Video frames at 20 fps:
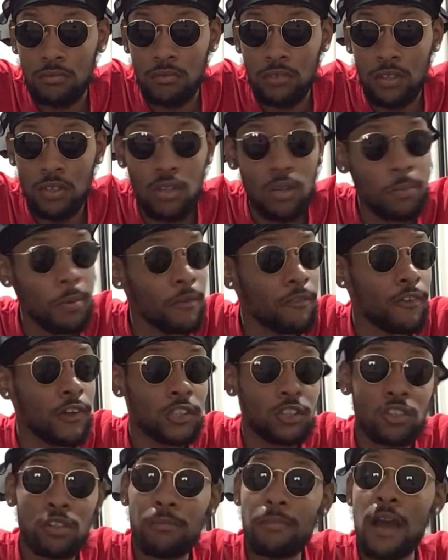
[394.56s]
And you a
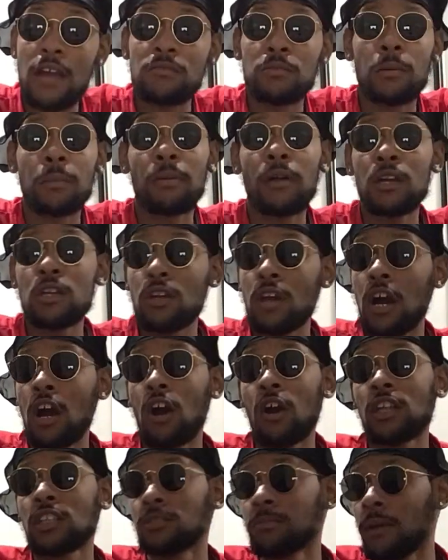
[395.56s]
professional basketball player. You got
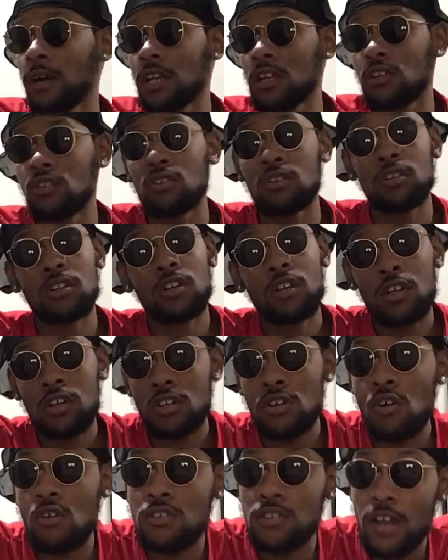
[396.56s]
all this money.
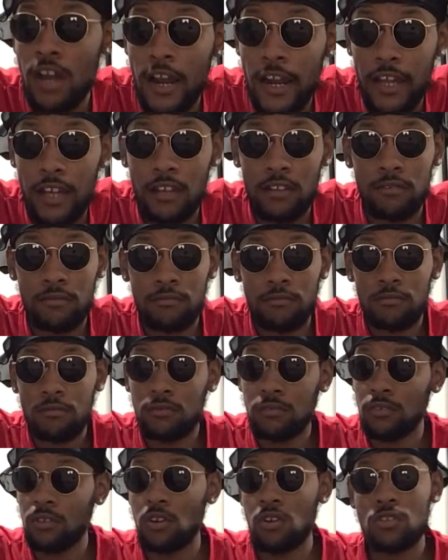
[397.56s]
You a target.
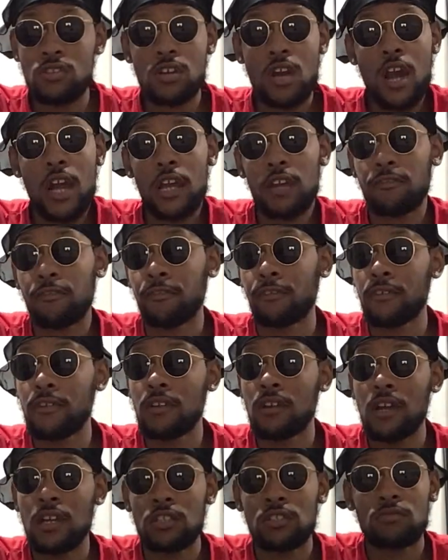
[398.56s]
You a target for real.
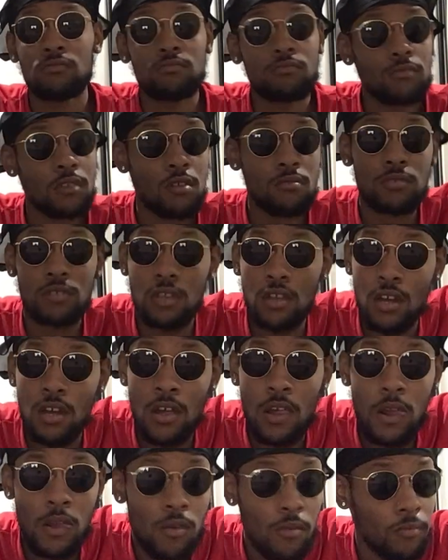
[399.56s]
That's, you know what I'm
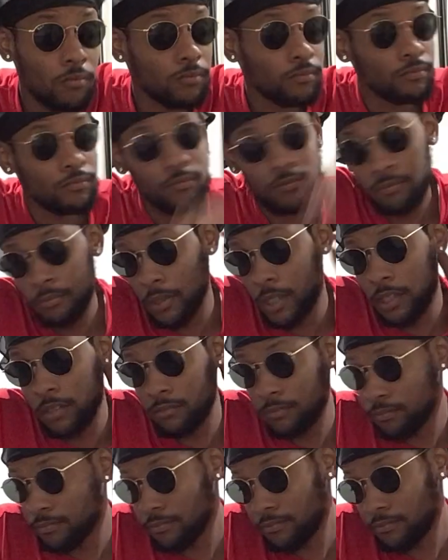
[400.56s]
saying? But